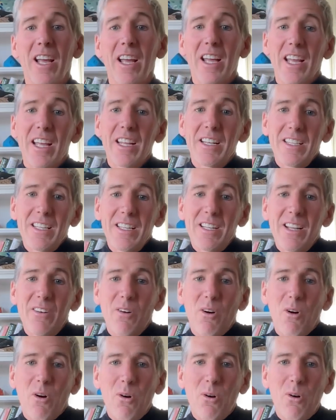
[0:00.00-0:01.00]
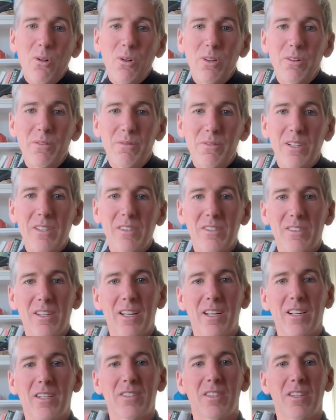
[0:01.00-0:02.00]
It needed all of these
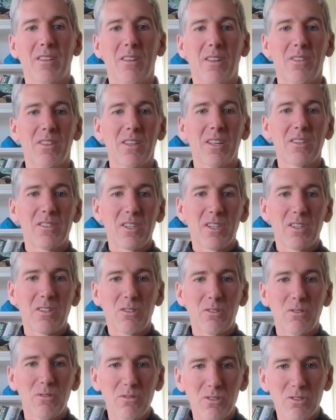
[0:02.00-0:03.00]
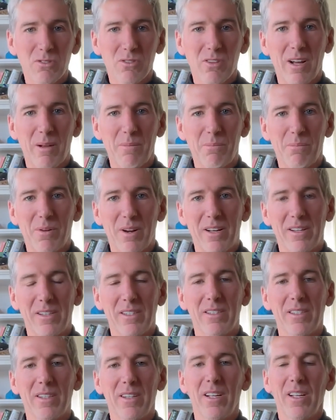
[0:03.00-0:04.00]
things. The things that you described,
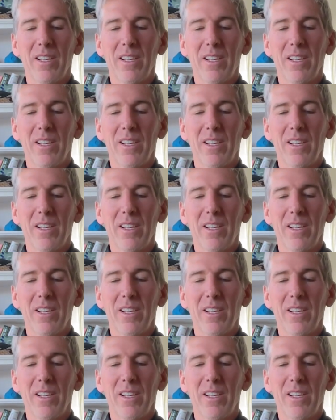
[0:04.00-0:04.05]
Brendan,